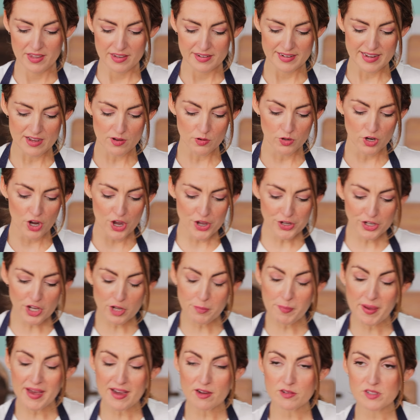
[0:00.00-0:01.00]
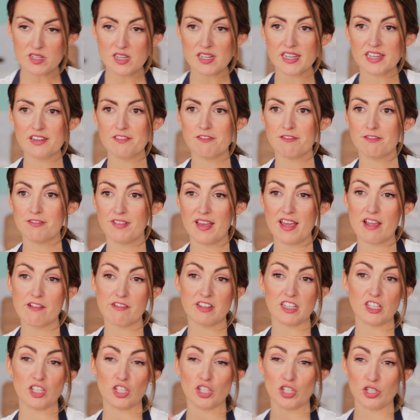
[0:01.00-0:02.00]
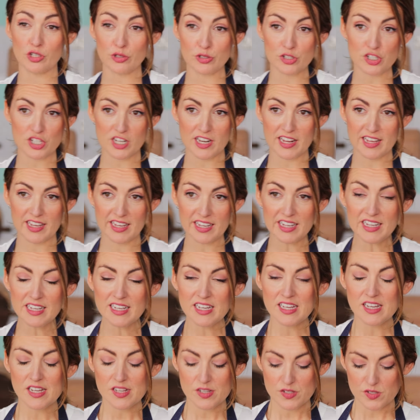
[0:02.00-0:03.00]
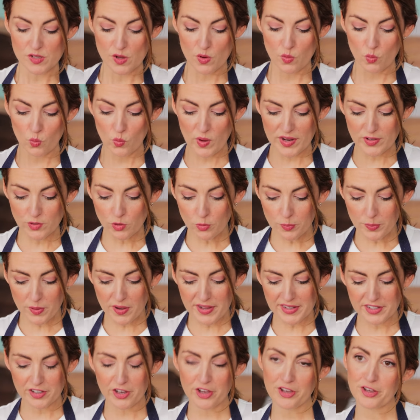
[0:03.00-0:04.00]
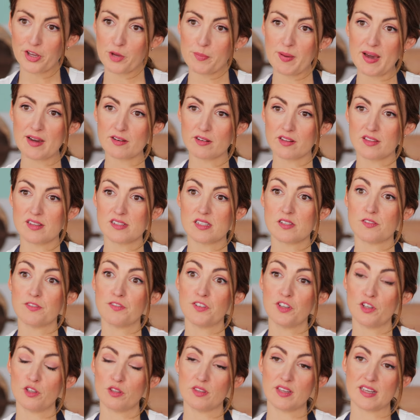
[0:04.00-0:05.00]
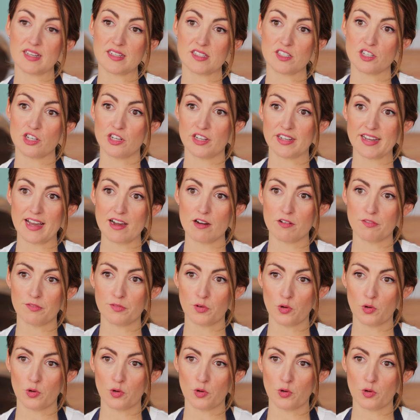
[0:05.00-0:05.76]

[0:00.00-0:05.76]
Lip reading: Now, cocoa powder can vary hugely, so when you're buying cocoa powder, there's a few things to look out